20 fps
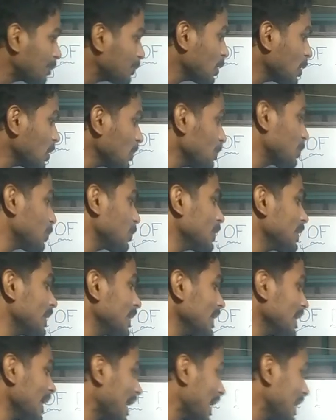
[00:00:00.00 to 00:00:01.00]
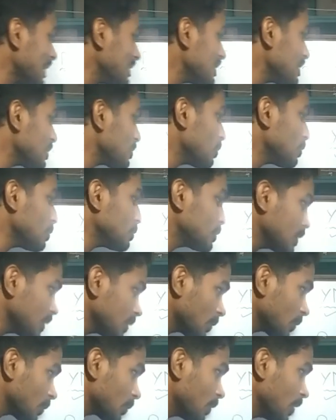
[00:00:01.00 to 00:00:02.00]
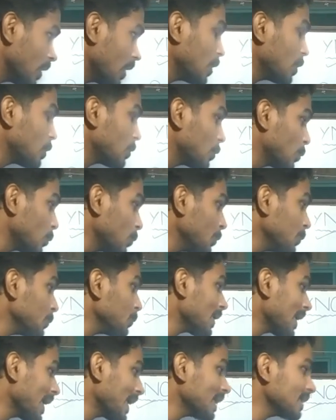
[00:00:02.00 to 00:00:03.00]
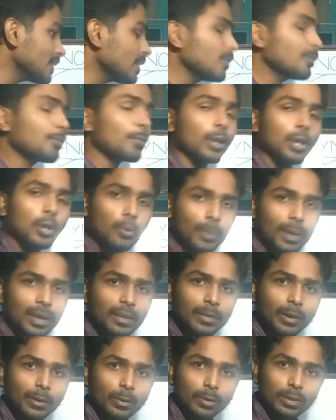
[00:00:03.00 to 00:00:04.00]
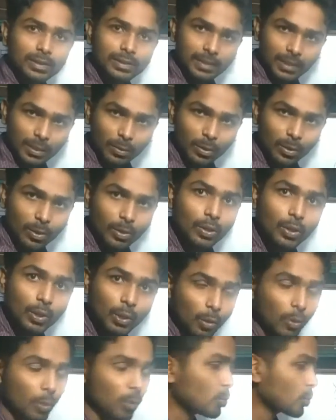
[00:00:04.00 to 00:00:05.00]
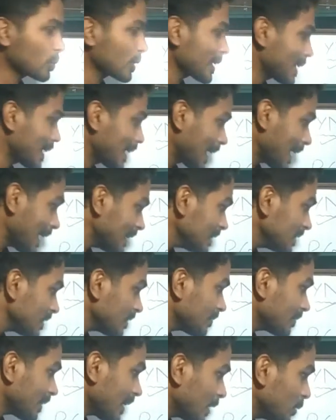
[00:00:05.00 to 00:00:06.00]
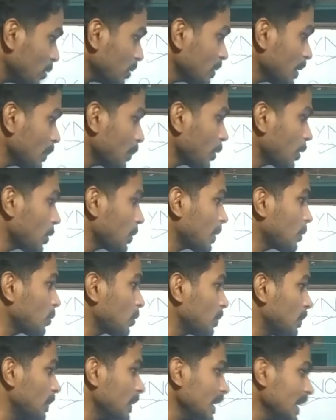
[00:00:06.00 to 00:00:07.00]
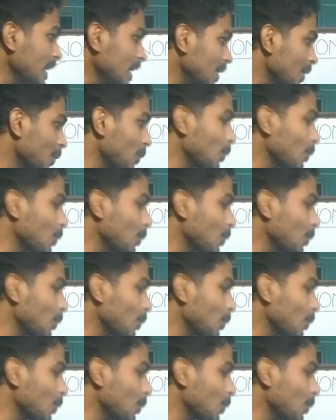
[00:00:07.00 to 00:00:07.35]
after putting x is equal to 0, do you get the polynomial value is 0? No, we get the value of the polynomial will be